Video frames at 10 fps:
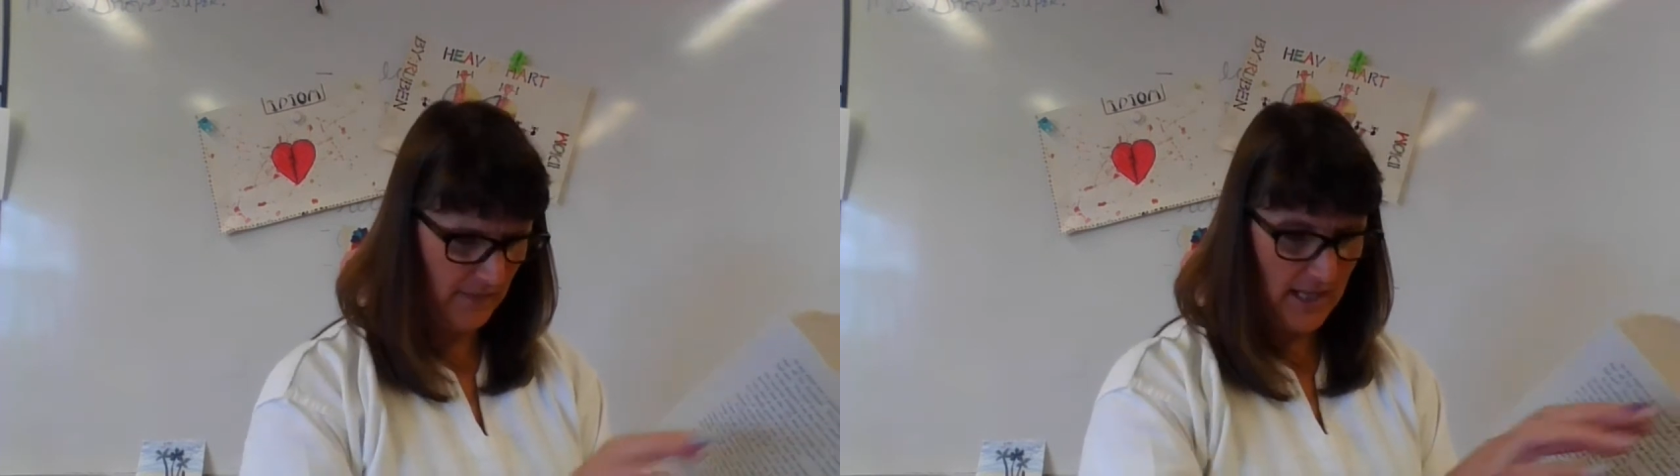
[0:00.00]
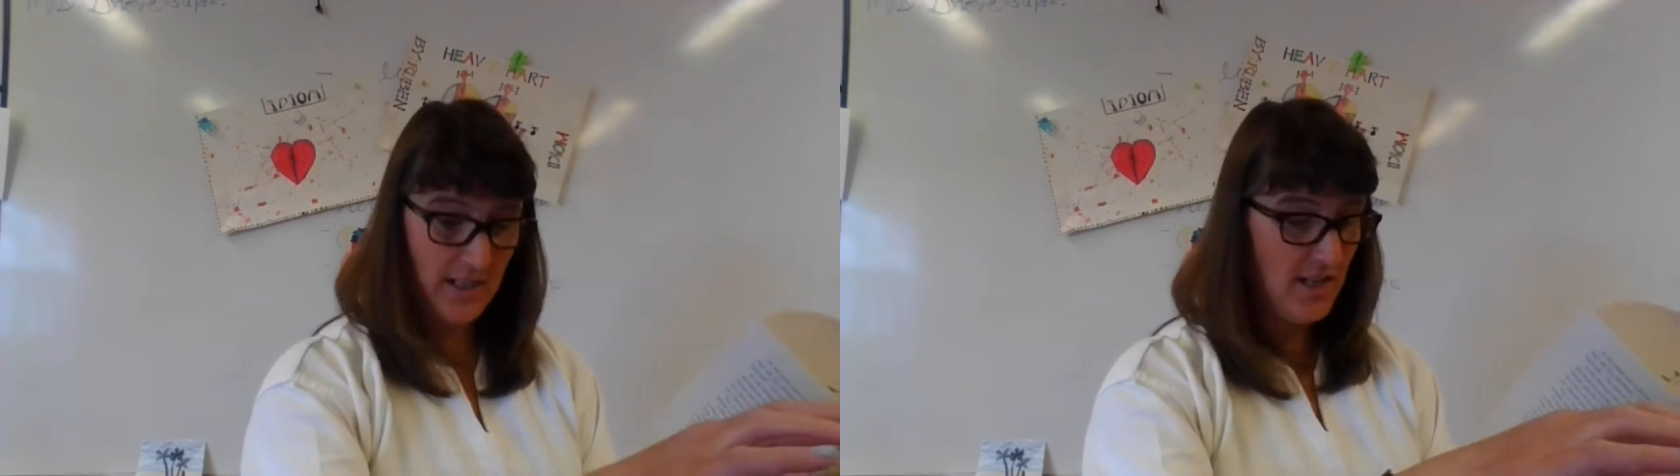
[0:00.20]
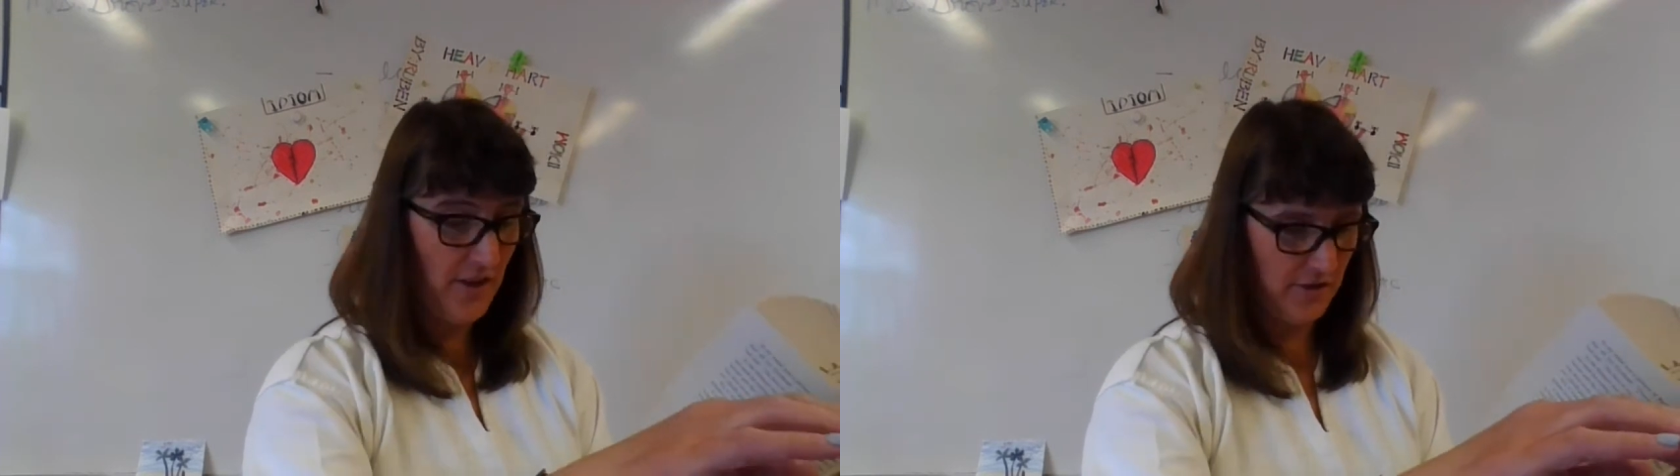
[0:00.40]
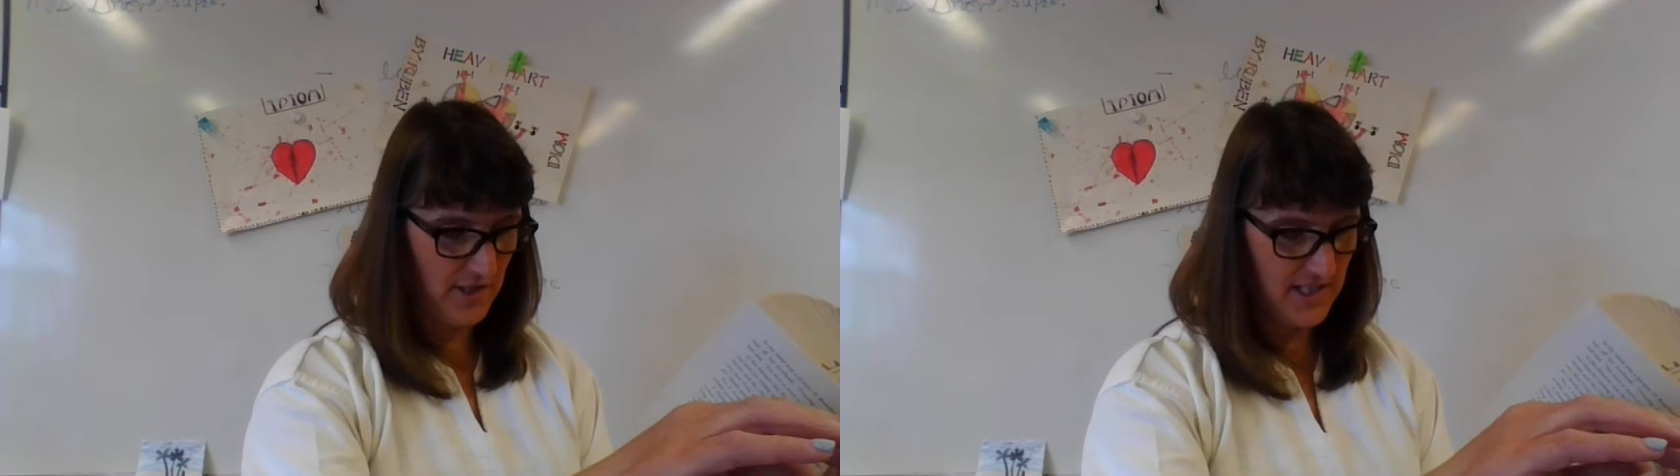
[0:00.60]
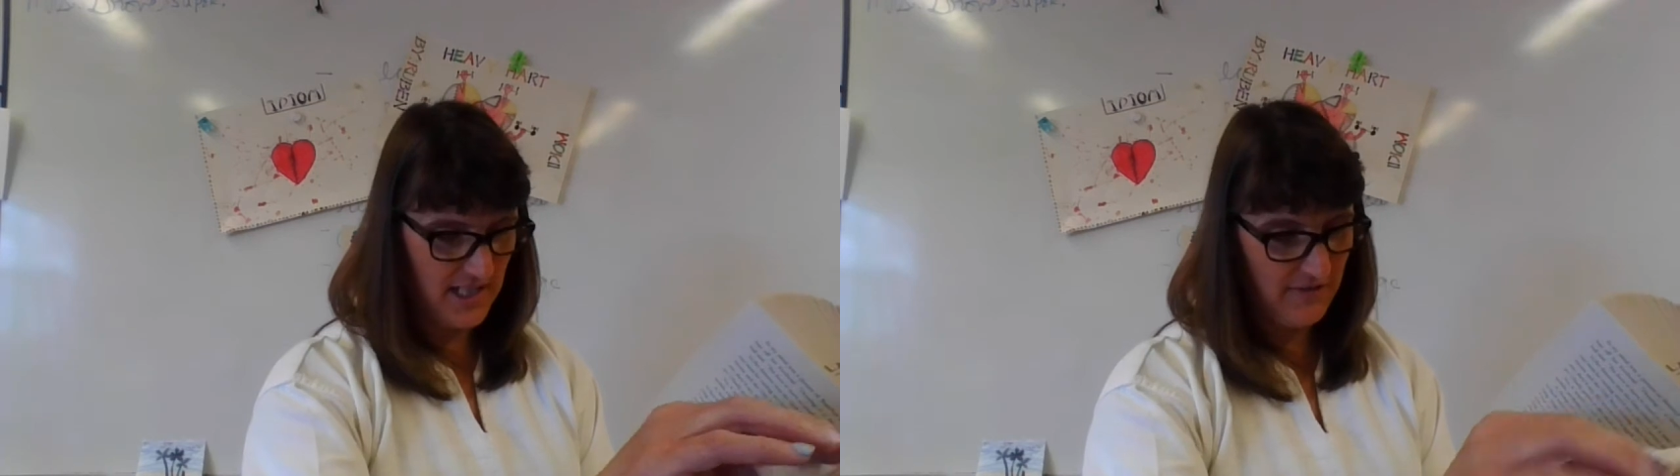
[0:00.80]
And another,
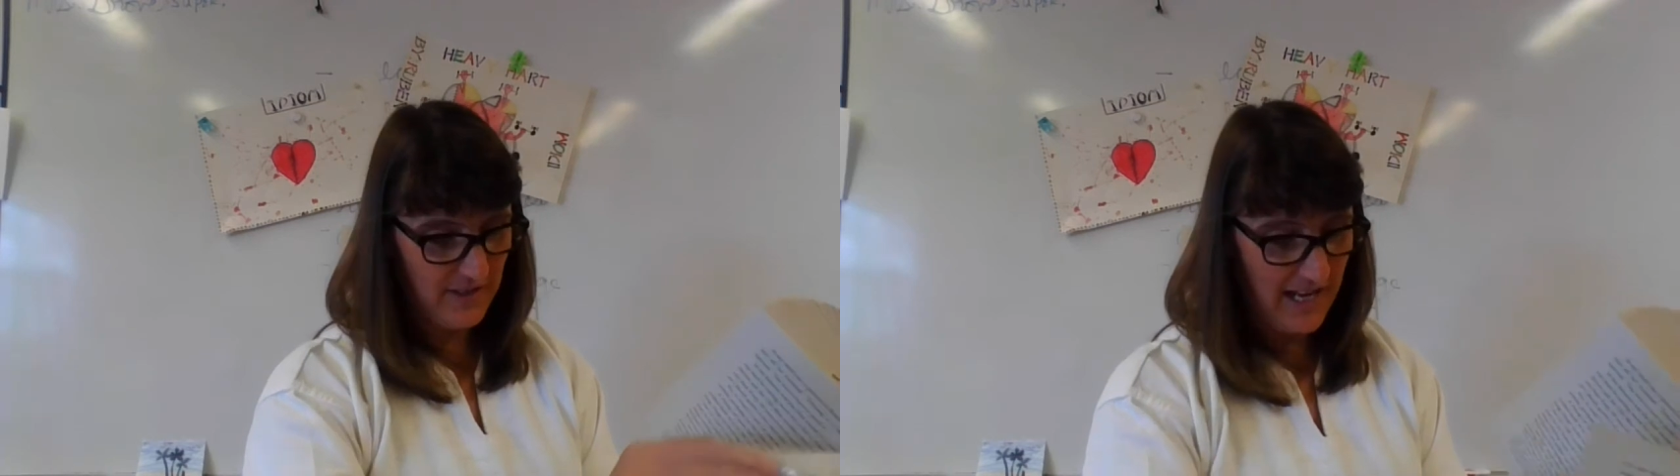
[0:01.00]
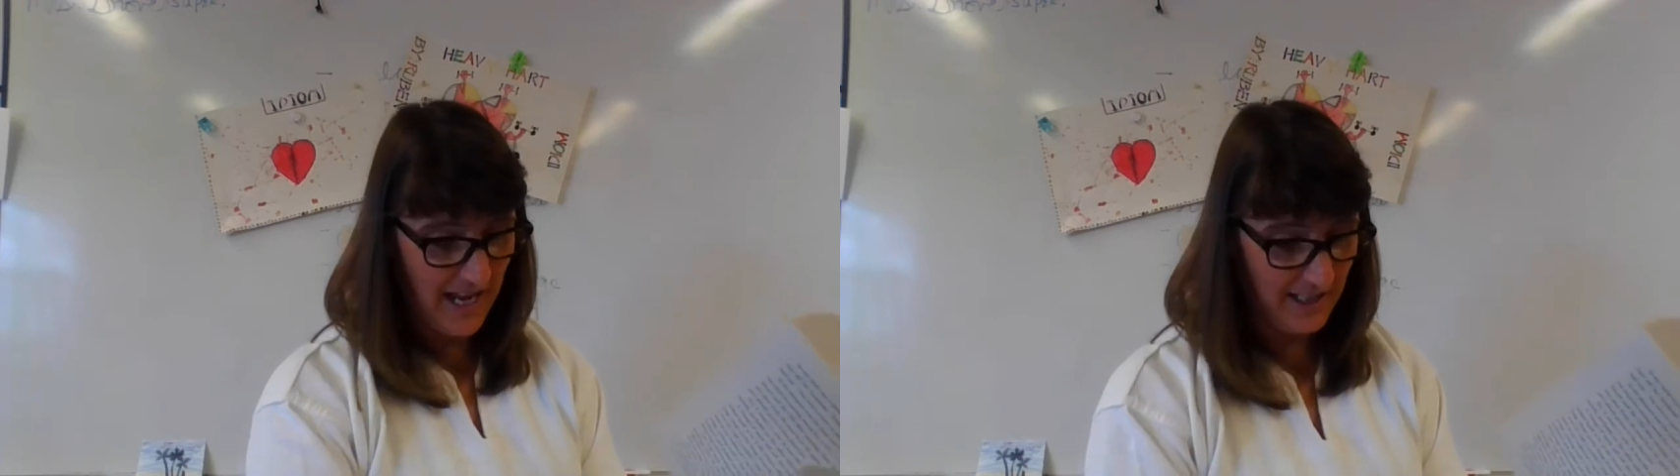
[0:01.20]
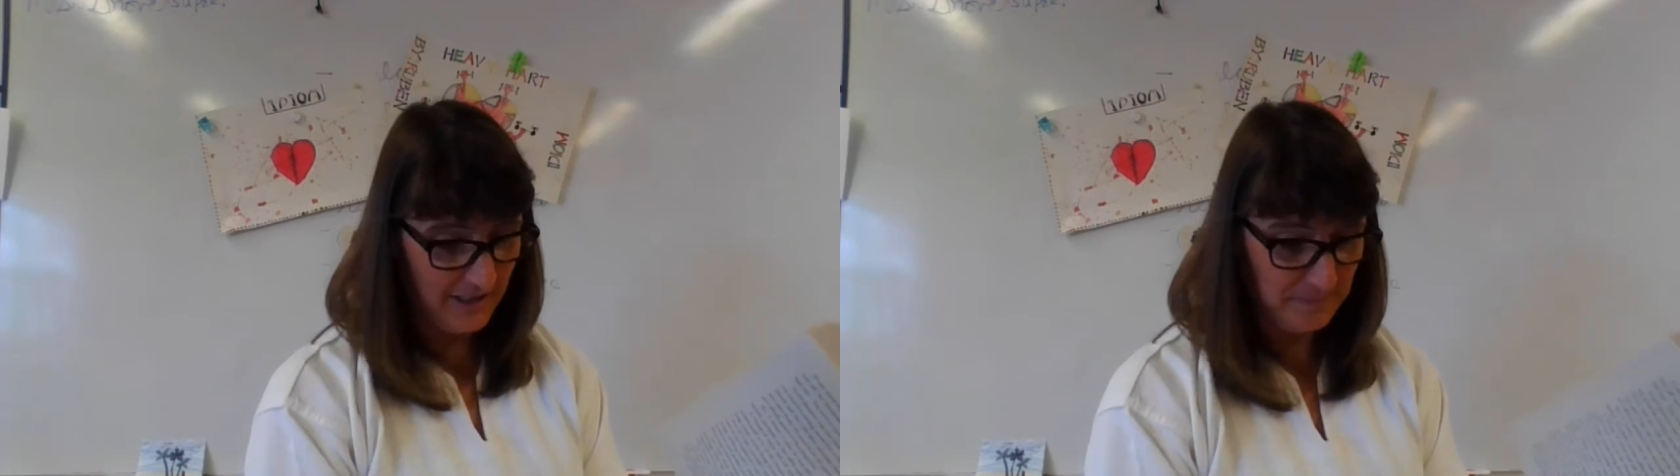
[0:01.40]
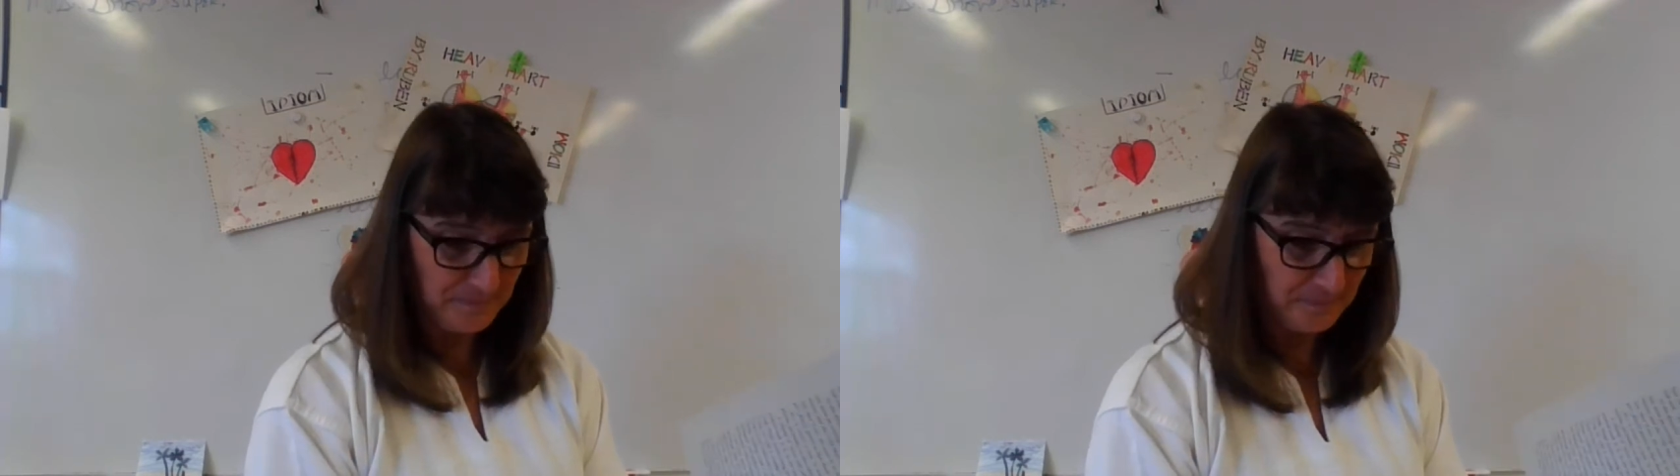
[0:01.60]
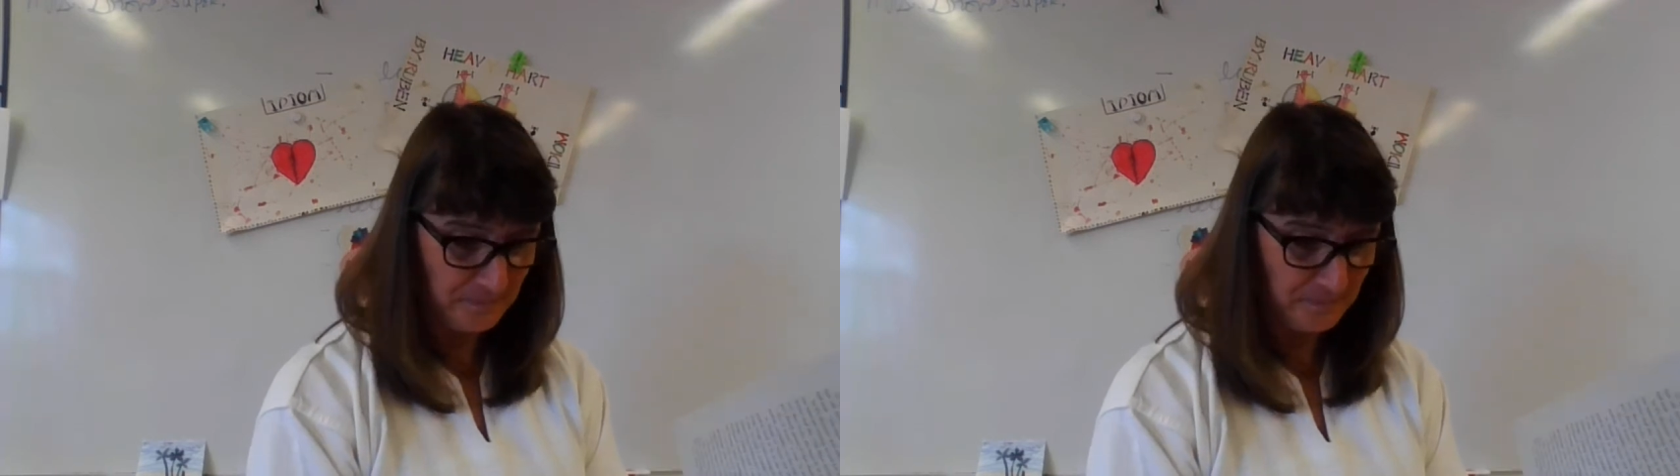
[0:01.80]
Stephen hanging